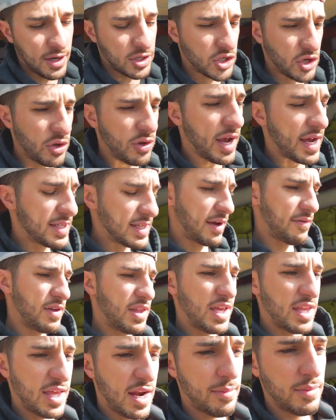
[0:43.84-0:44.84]
I'll show you guys
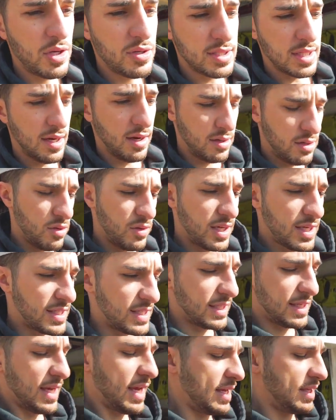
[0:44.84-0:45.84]
everything that I'm using to do this
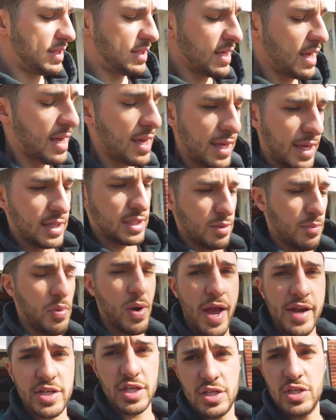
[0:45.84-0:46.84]
in case it's a
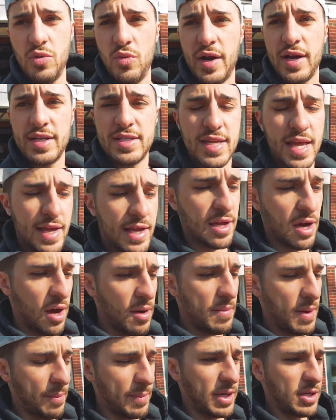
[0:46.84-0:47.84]
project you wanna take
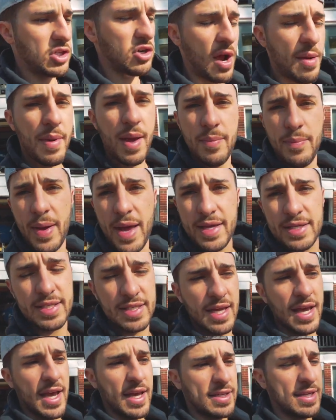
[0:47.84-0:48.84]
up. I'm gonna try my
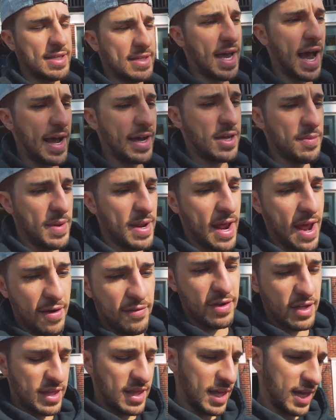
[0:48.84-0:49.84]
best to document
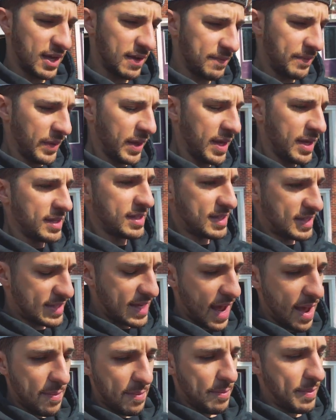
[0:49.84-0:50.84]
everything
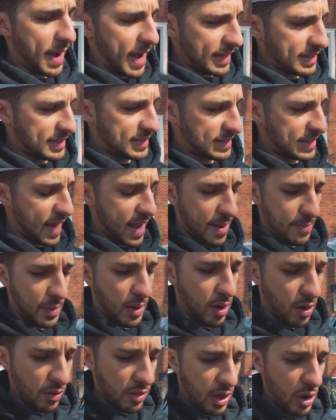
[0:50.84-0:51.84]
step by step.
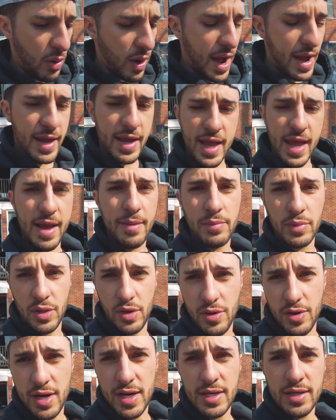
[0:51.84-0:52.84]
Although I am
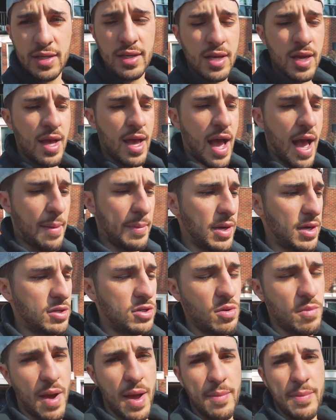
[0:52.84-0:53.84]
learning, I'm gonna
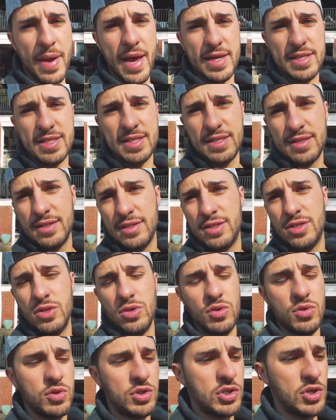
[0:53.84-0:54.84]
do my best
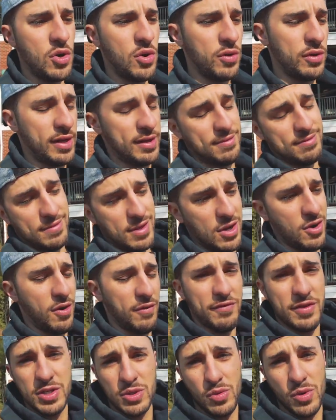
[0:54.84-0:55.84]
to show like you know
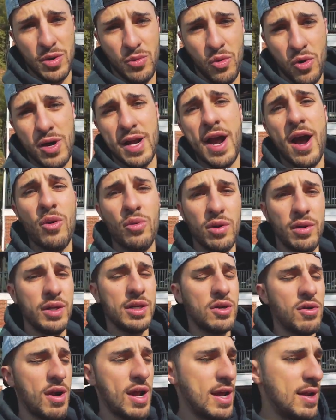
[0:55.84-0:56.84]
if this were to work out
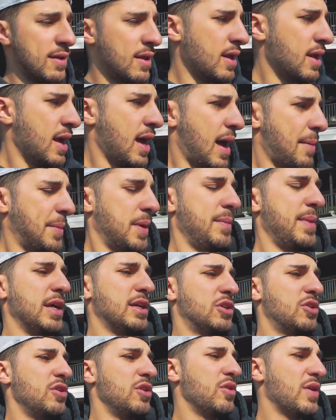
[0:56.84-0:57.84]
really great I'm gonna
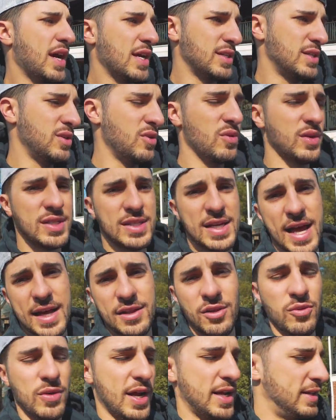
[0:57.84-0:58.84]
make sure you guys knew
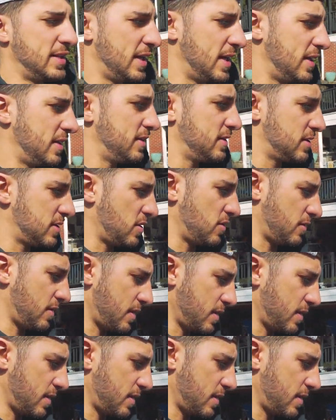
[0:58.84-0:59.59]
exactly what I did so